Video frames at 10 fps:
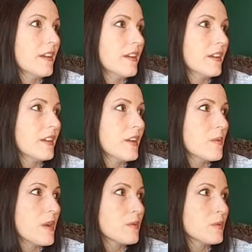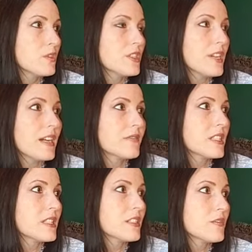You know, maybe we'll just have to
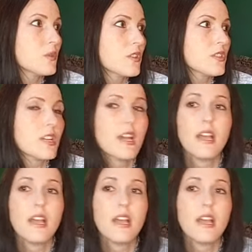get a divorce.